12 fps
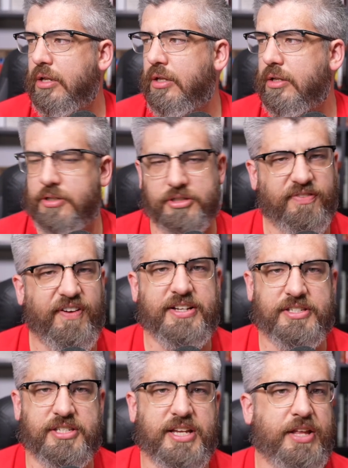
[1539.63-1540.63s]
Suffice
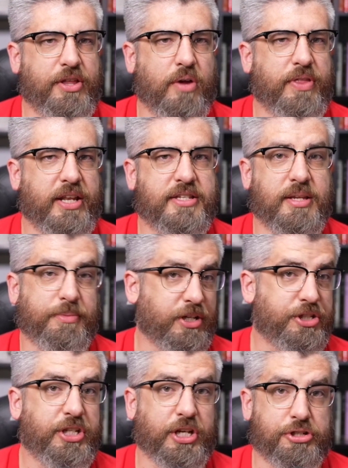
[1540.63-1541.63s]
to say, though, that it's something
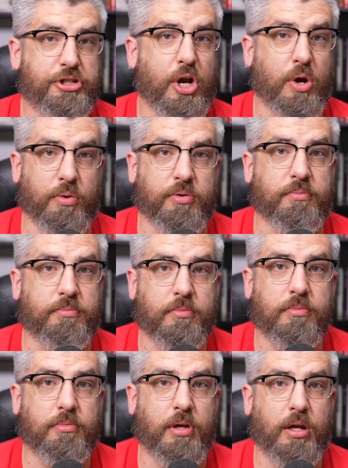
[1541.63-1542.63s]
she has shown
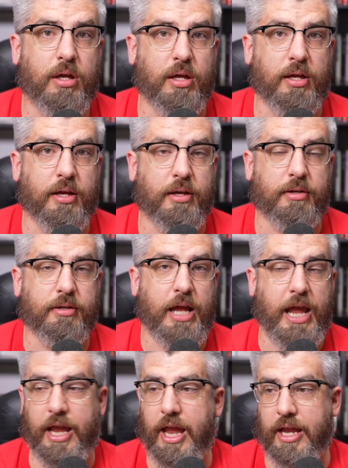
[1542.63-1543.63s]

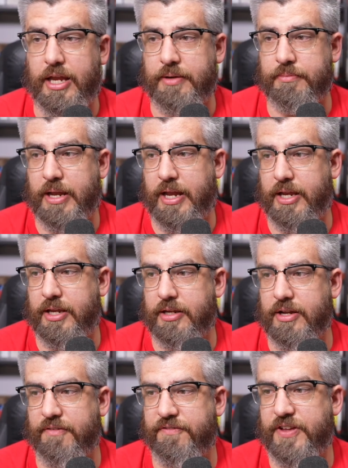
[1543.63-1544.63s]
a
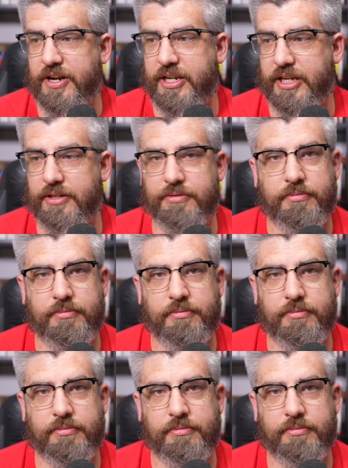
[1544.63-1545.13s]
affinity